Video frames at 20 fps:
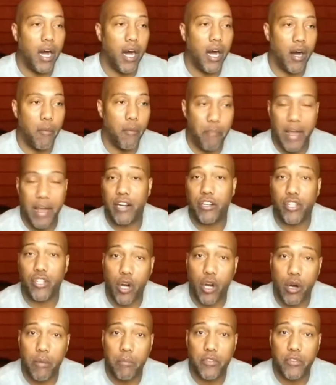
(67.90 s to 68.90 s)
Better
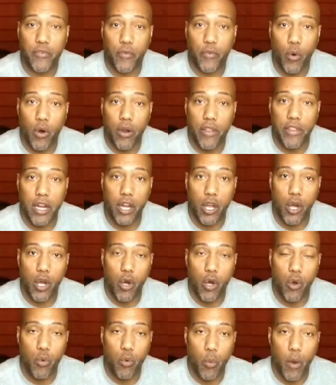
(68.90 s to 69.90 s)
terms for the loan,
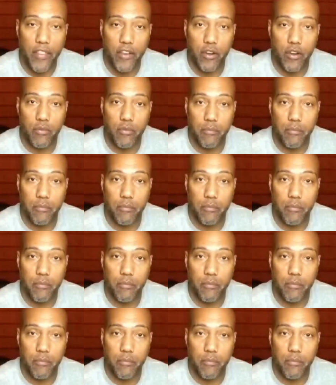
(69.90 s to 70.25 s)
whether